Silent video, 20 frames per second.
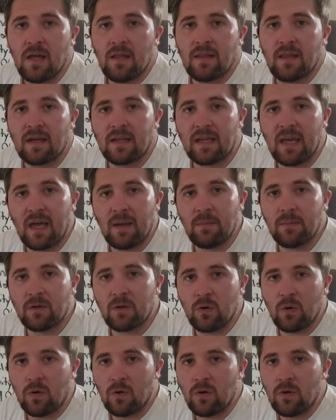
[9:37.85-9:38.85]
that
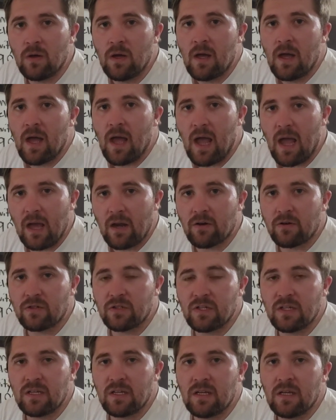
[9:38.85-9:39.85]
chemical
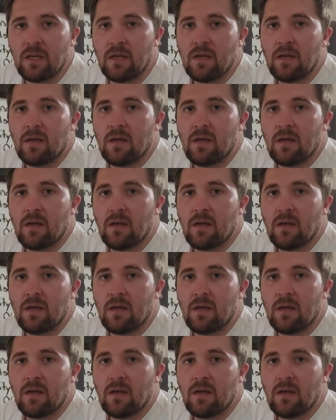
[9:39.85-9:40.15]
energy,